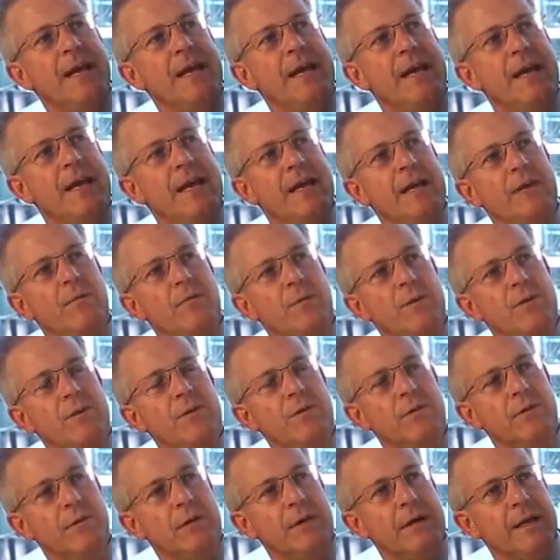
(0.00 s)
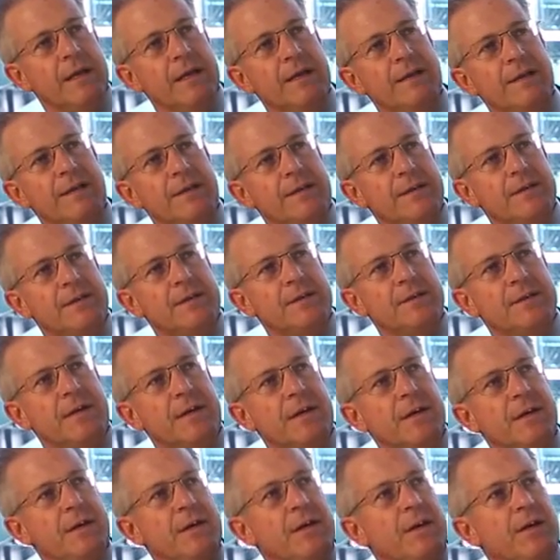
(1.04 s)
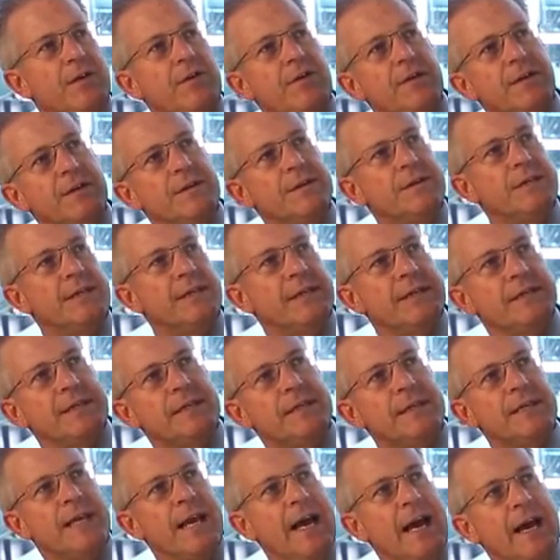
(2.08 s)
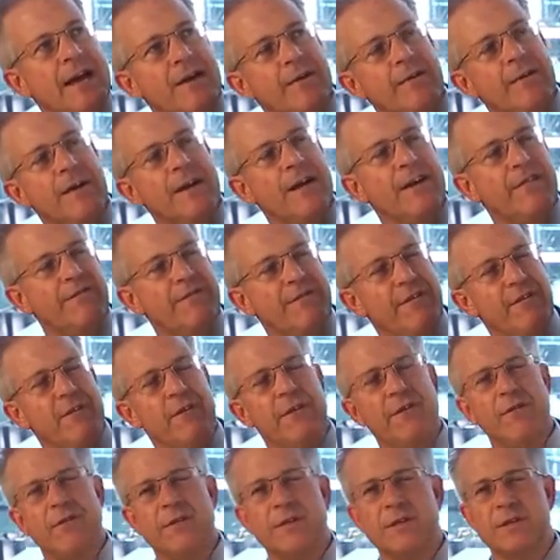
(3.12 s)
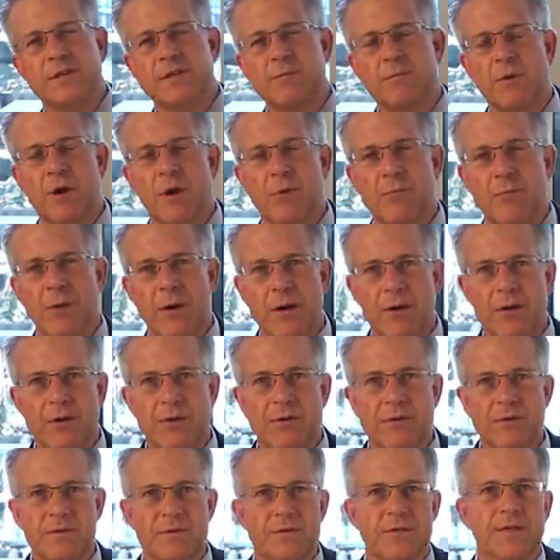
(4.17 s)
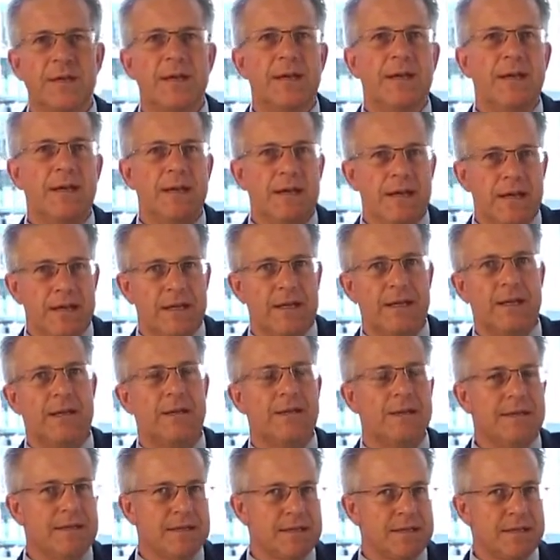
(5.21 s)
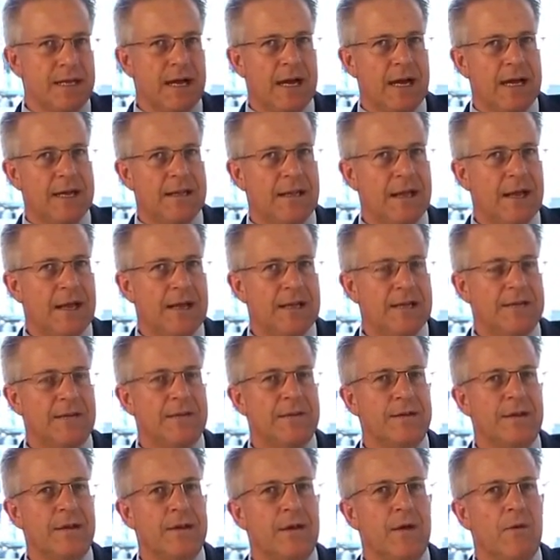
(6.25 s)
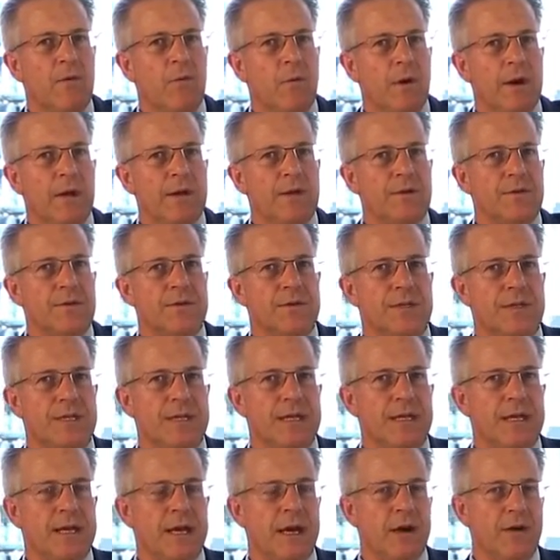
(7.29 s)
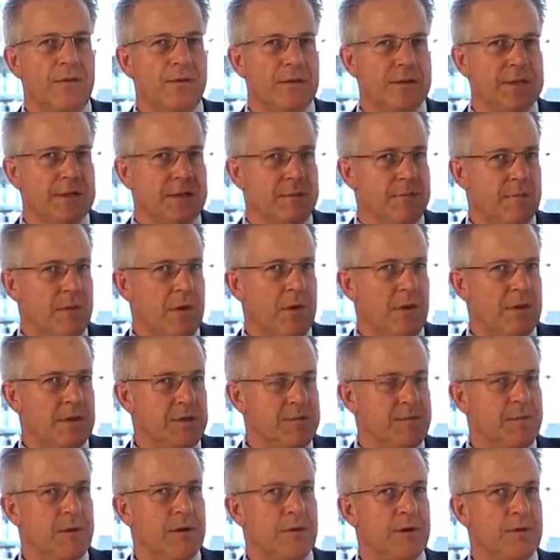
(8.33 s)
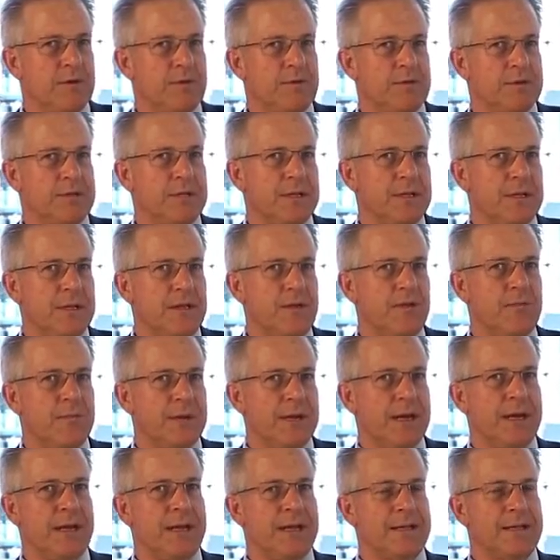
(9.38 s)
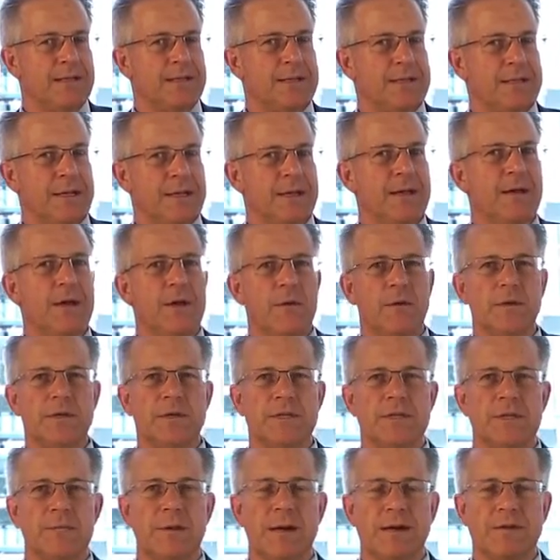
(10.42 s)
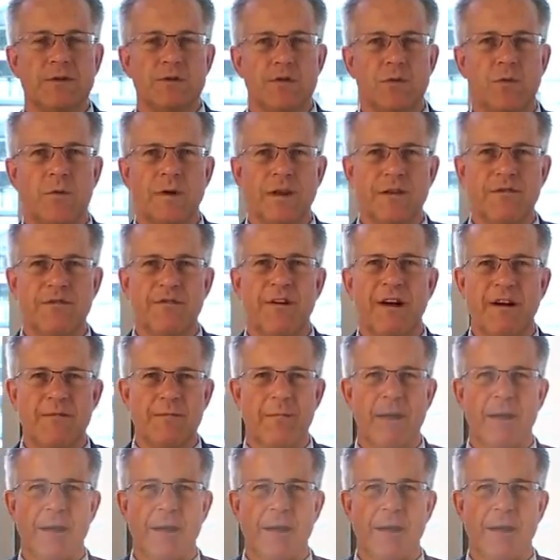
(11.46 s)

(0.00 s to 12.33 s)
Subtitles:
and when you look into the sun, you can see a scattering of very, very small particles in the skylight, what you're seeing are the smallest particles that the human eye can see, which is about 25